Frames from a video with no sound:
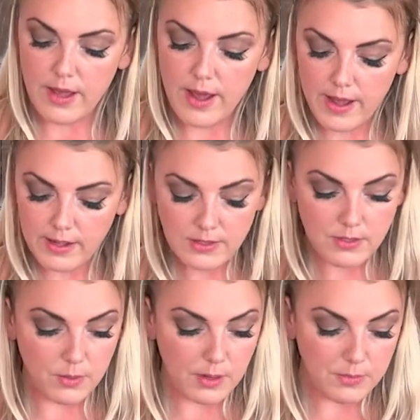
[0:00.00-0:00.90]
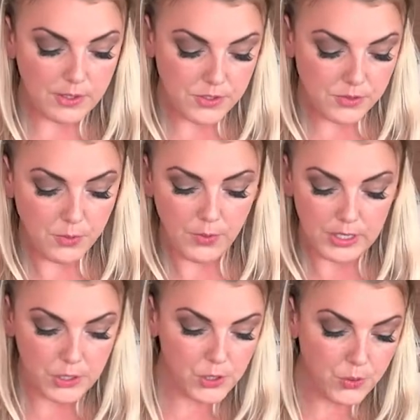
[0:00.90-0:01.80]
And what I'm gonna do
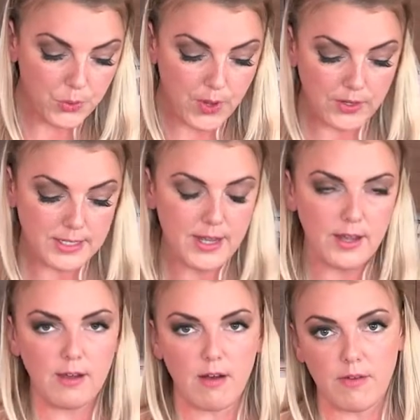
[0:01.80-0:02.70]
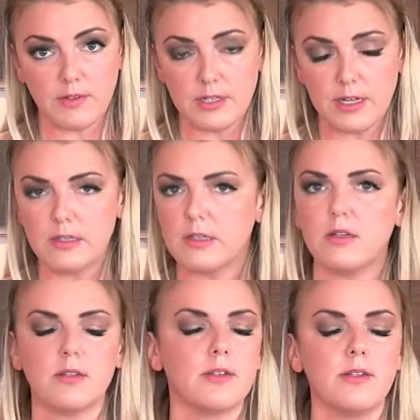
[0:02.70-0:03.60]
is show you how to take off the tentacles.